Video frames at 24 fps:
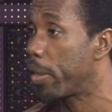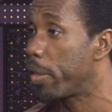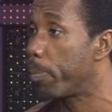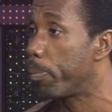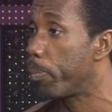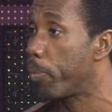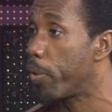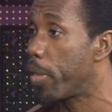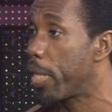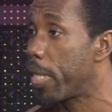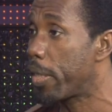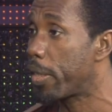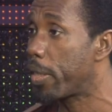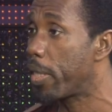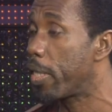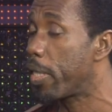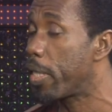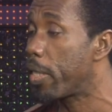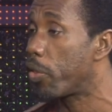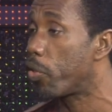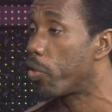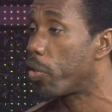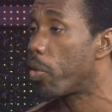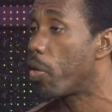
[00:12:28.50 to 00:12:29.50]
embraced and
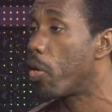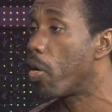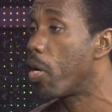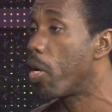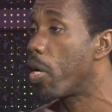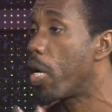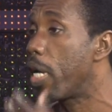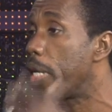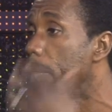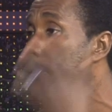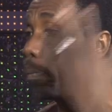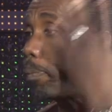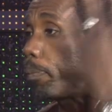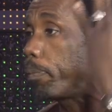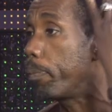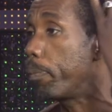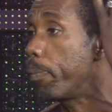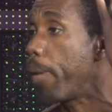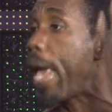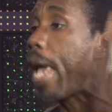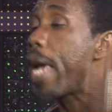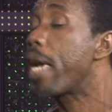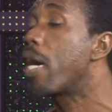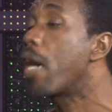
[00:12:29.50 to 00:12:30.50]
ensure and
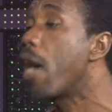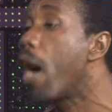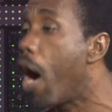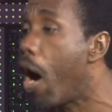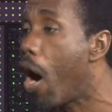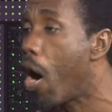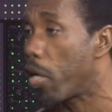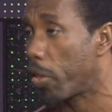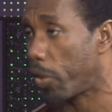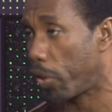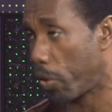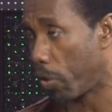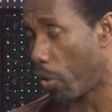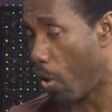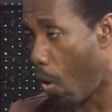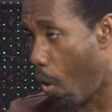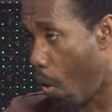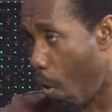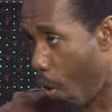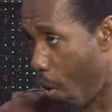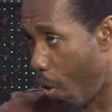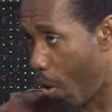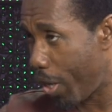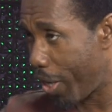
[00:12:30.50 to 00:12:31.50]
beg us
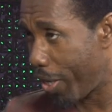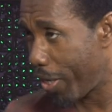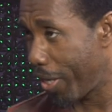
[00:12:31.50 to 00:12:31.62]
all